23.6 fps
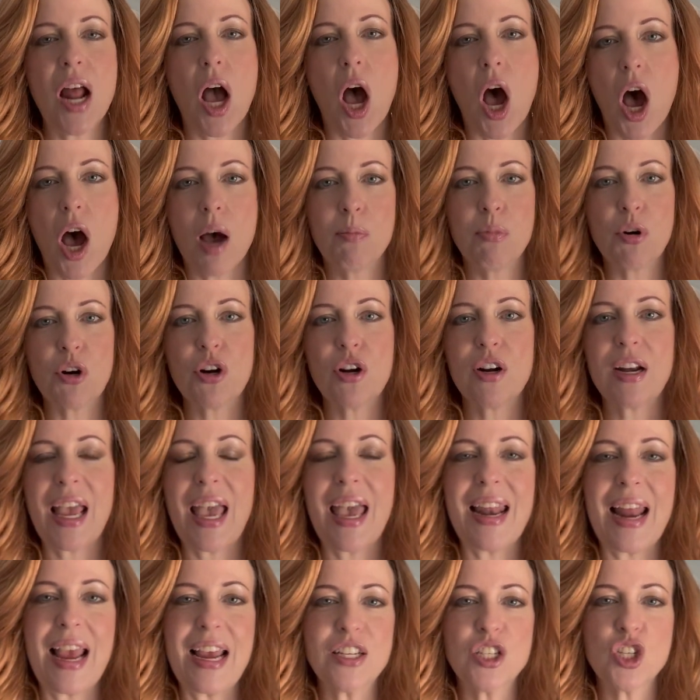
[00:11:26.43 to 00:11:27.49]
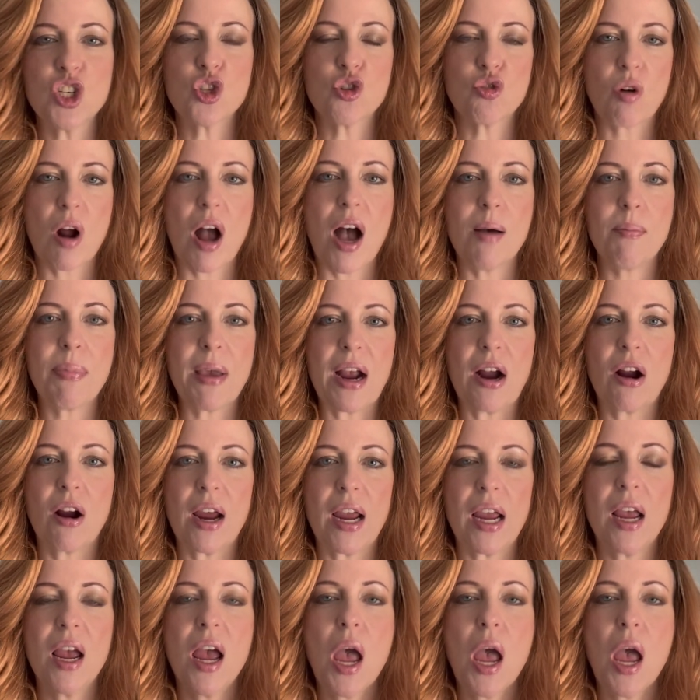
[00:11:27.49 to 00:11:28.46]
auburn and a strawberry